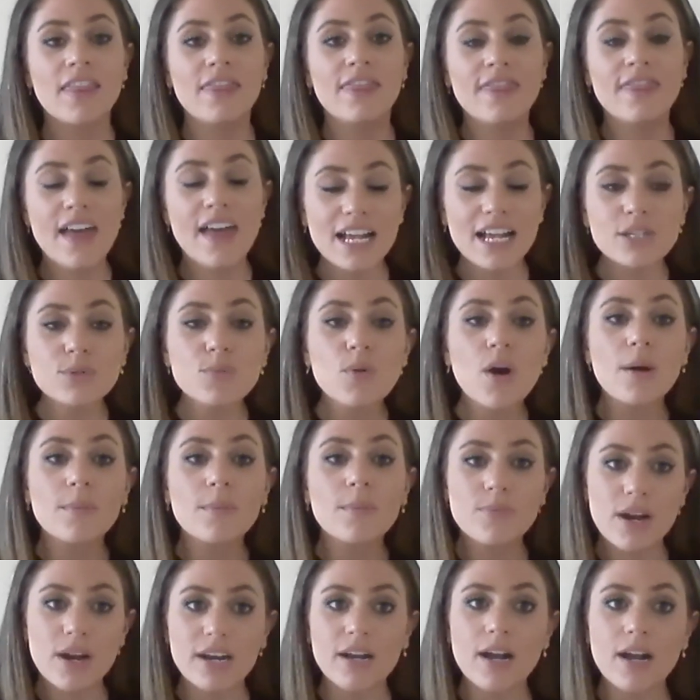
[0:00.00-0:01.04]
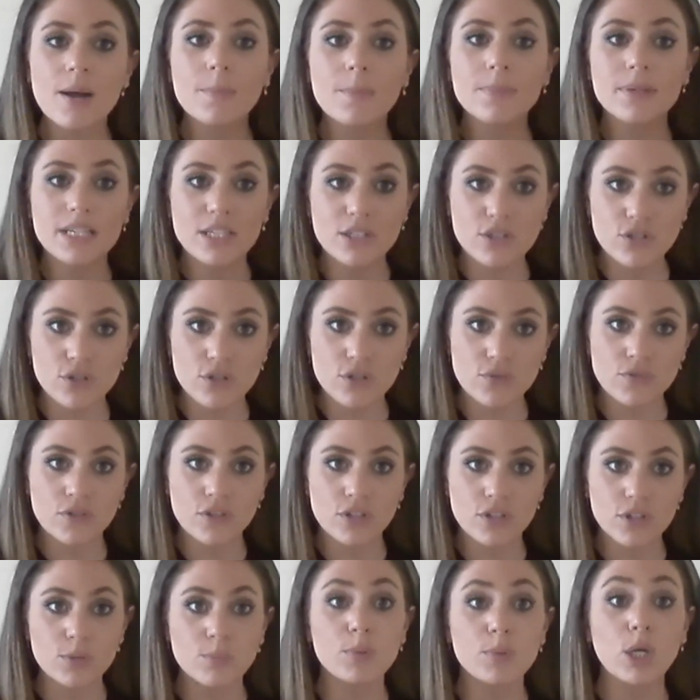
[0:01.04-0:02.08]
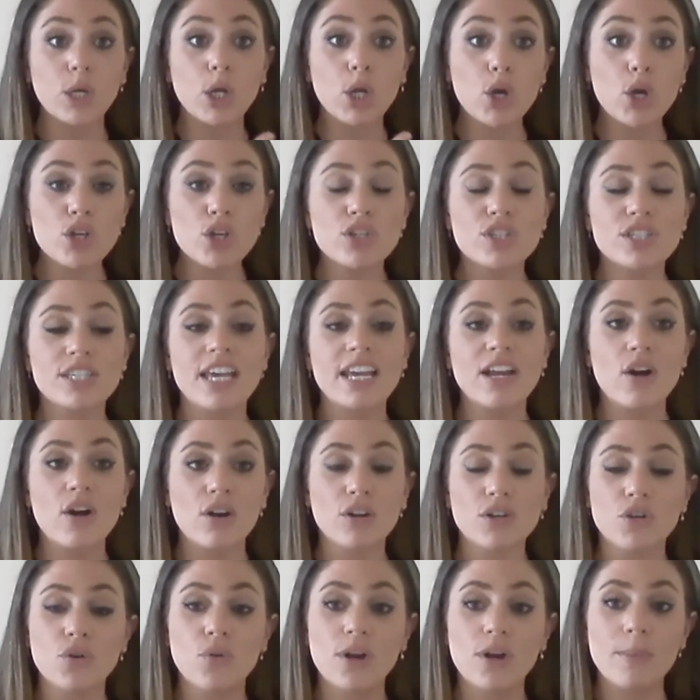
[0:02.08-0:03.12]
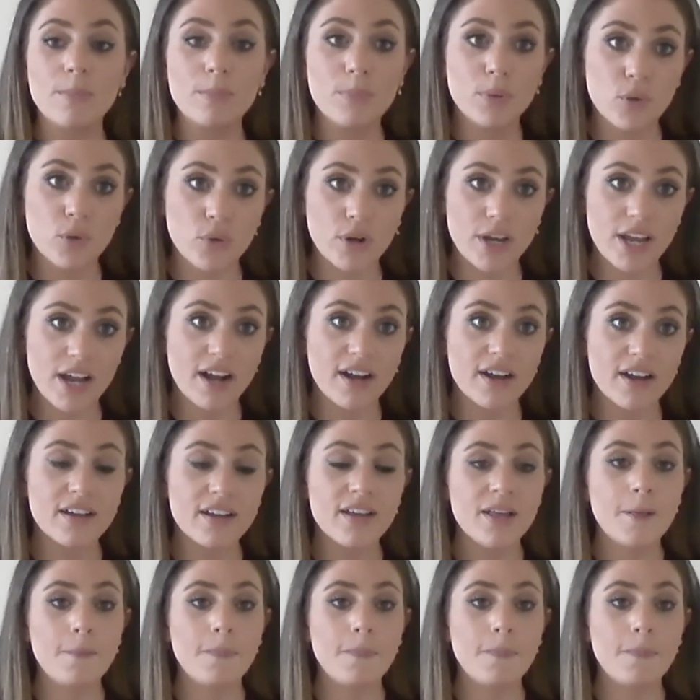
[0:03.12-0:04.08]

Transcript: That's what umbrella companies do for you because they are your employer.